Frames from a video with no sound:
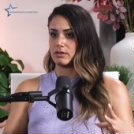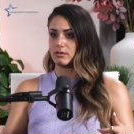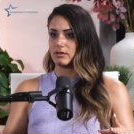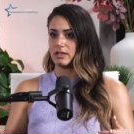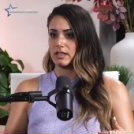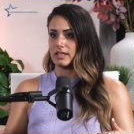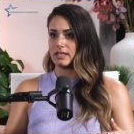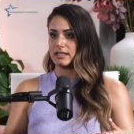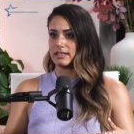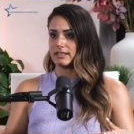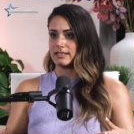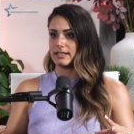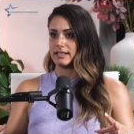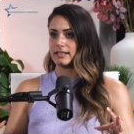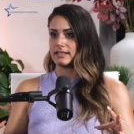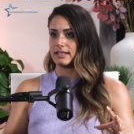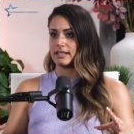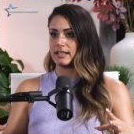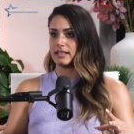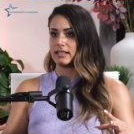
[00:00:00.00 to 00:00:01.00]
new things
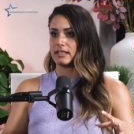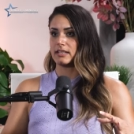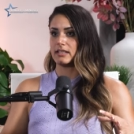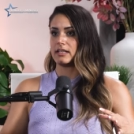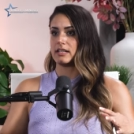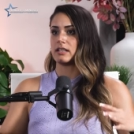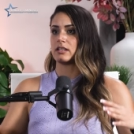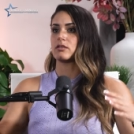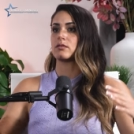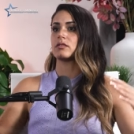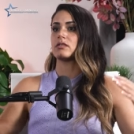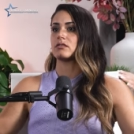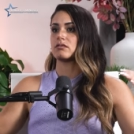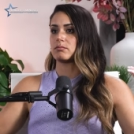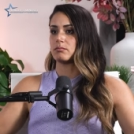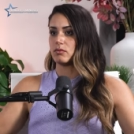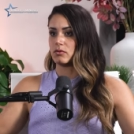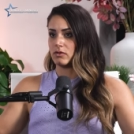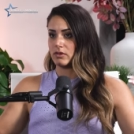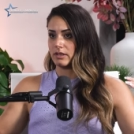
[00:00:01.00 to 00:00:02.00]
and then it
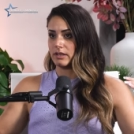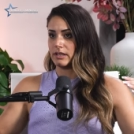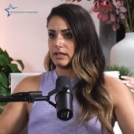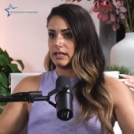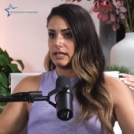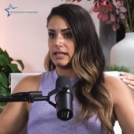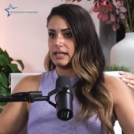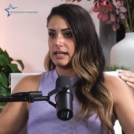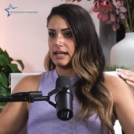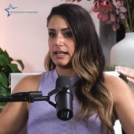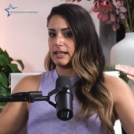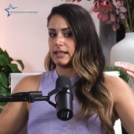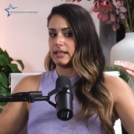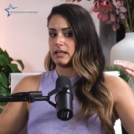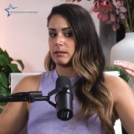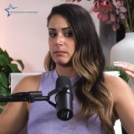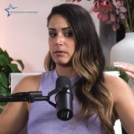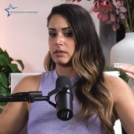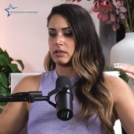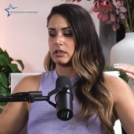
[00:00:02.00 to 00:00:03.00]
grows more and
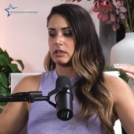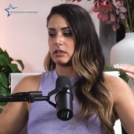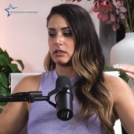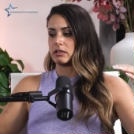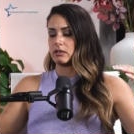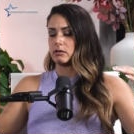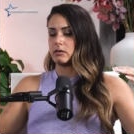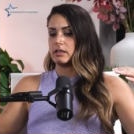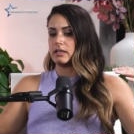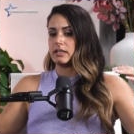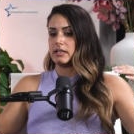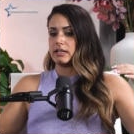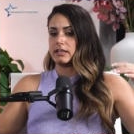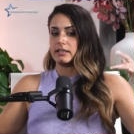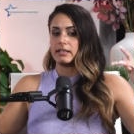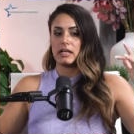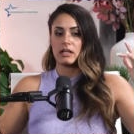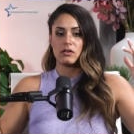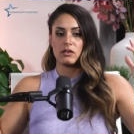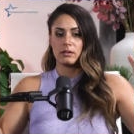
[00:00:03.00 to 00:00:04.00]
then I'm like, uh oh,
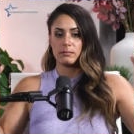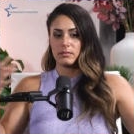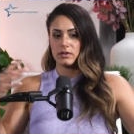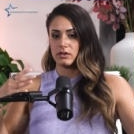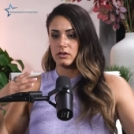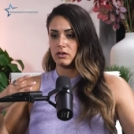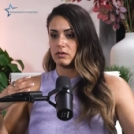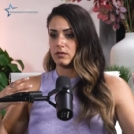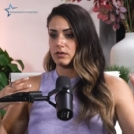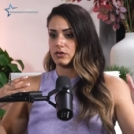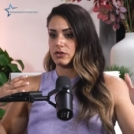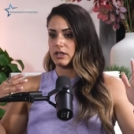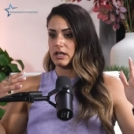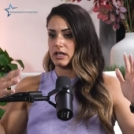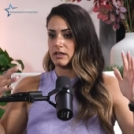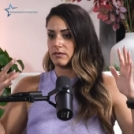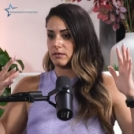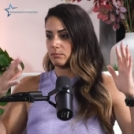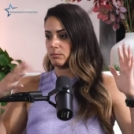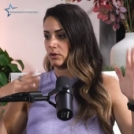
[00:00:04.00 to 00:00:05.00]
now I'm on
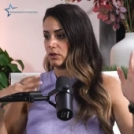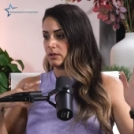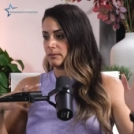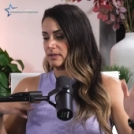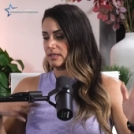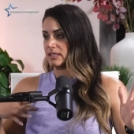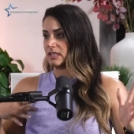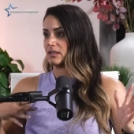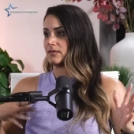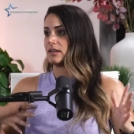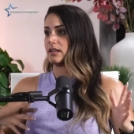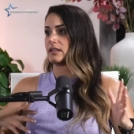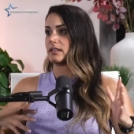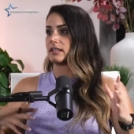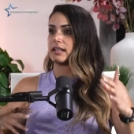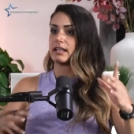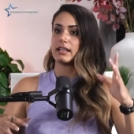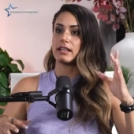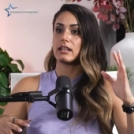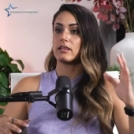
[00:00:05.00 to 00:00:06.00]
overdrive. I'm burning myself out
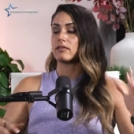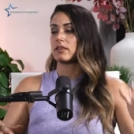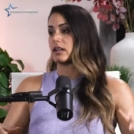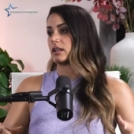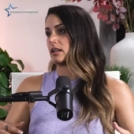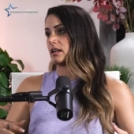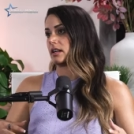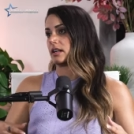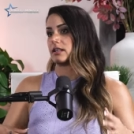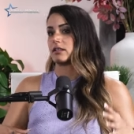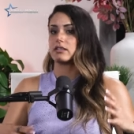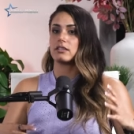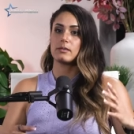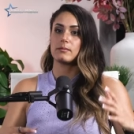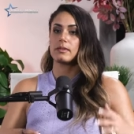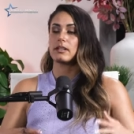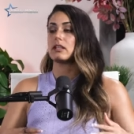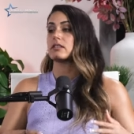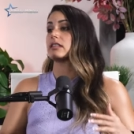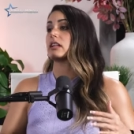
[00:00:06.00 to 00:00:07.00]
again. I've got to hire
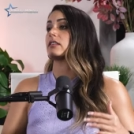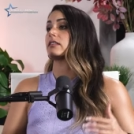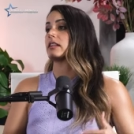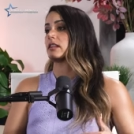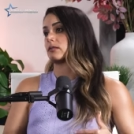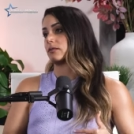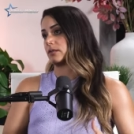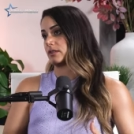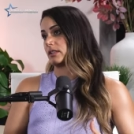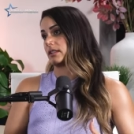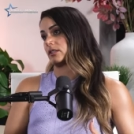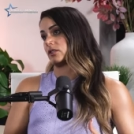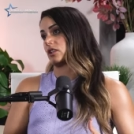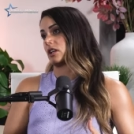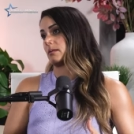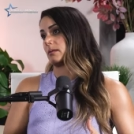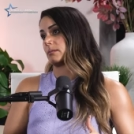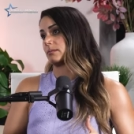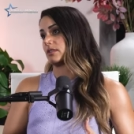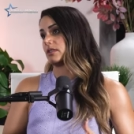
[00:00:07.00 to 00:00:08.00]
someone else out now for this
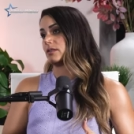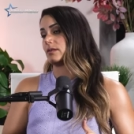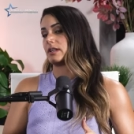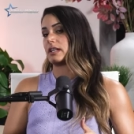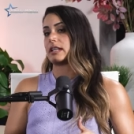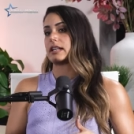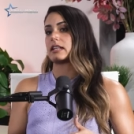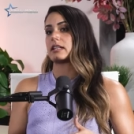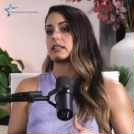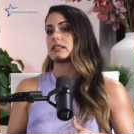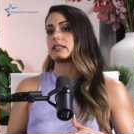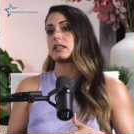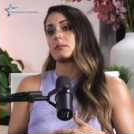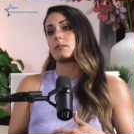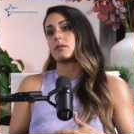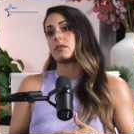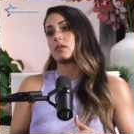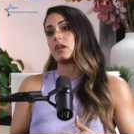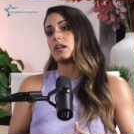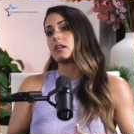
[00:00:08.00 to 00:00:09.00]
job I'm doing. And
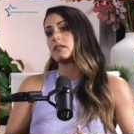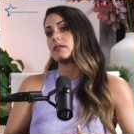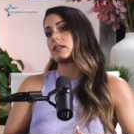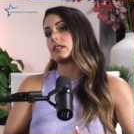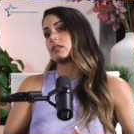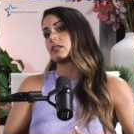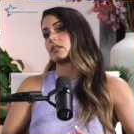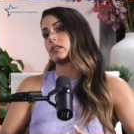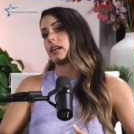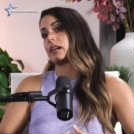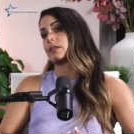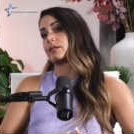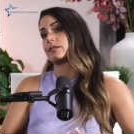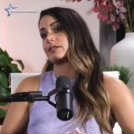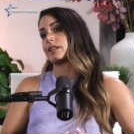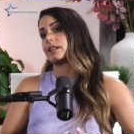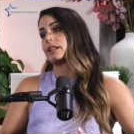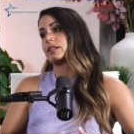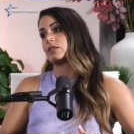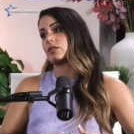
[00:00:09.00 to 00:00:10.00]
some, a lot of these are
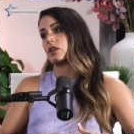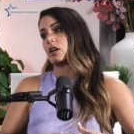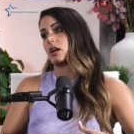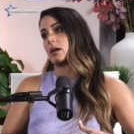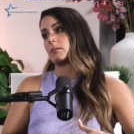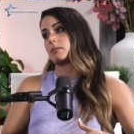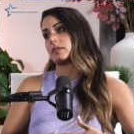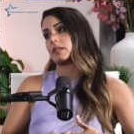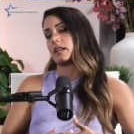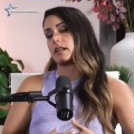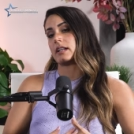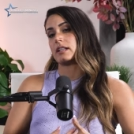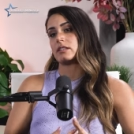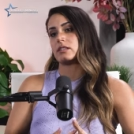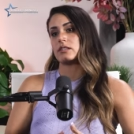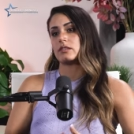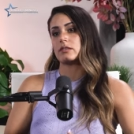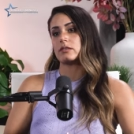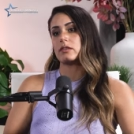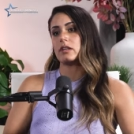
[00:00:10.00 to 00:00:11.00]
outside jobs. I
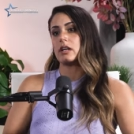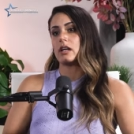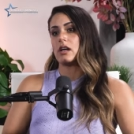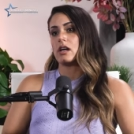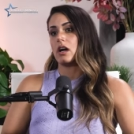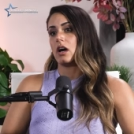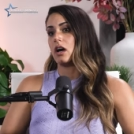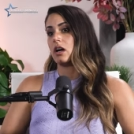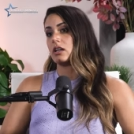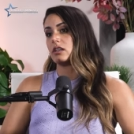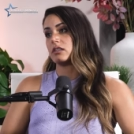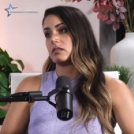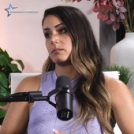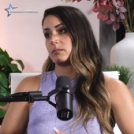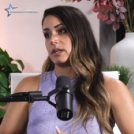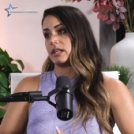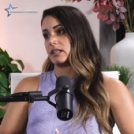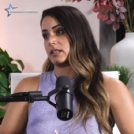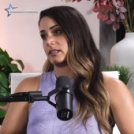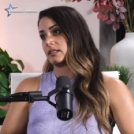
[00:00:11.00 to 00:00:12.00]
do all of
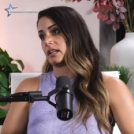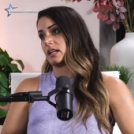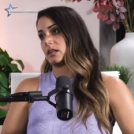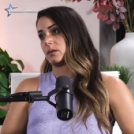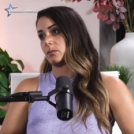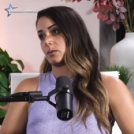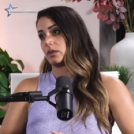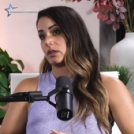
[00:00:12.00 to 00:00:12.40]
my design